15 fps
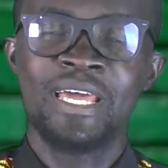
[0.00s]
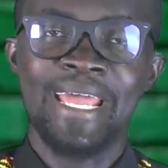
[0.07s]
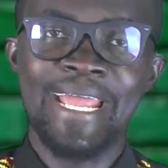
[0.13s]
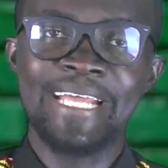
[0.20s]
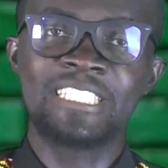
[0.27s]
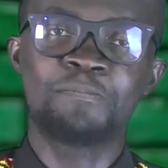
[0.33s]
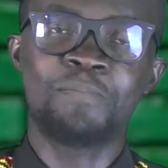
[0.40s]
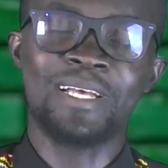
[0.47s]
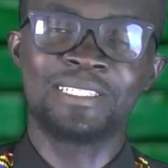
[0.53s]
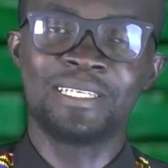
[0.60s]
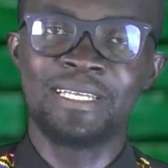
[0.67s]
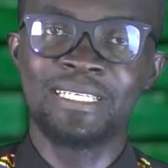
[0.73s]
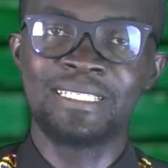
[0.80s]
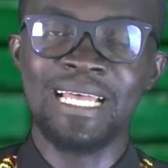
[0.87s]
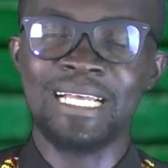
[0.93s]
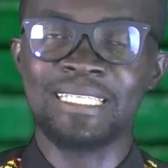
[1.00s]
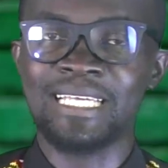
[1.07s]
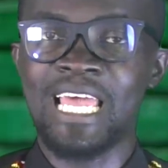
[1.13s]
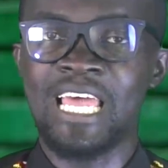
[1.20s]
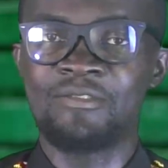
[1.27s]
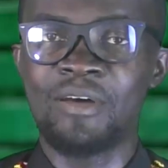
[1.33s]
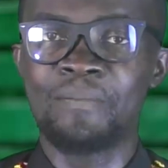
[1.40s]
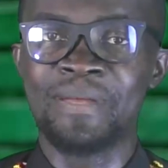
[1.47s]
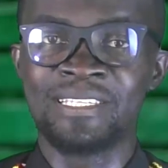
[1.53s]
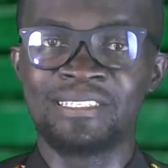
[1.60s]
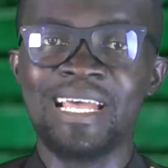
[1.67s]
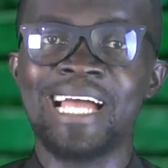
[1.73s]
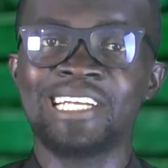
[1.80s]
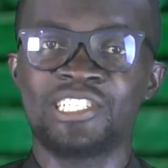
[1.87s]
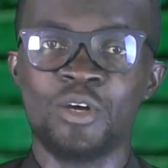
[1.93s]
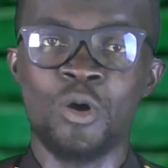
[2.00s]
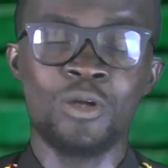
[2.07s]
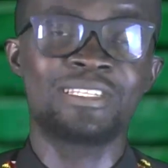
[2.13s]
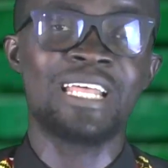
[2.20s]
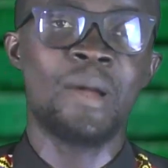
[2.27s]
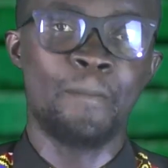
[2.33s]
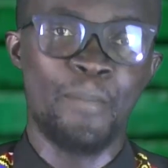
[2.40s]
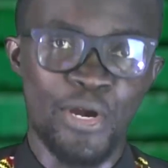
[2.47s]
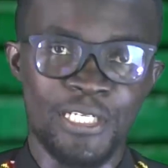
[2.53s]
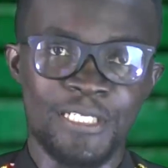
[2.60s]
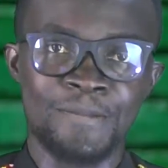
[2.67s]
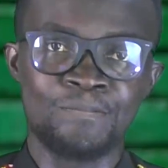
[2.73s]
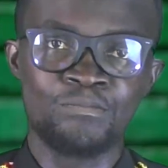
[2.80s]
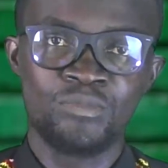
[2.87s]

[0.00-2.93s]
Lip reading: its passages has ever been touched or tampered.